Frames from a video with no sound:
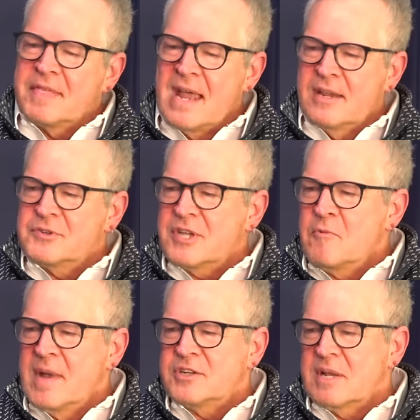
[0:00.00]
thank you so
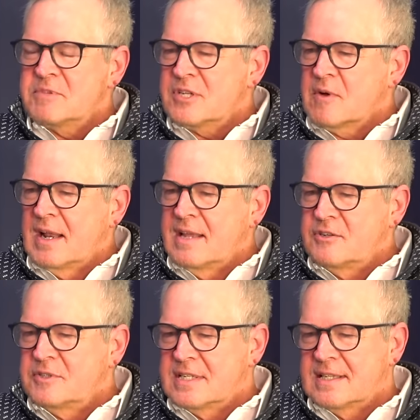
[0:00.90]
much. I'm You're so glad so
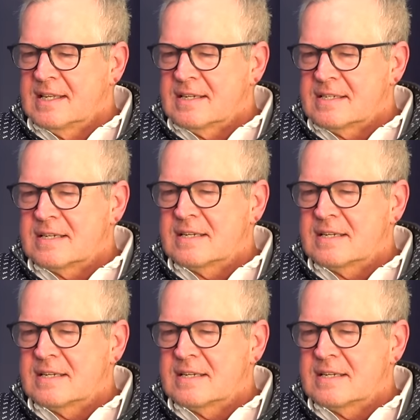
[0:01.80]
you did welcome. this.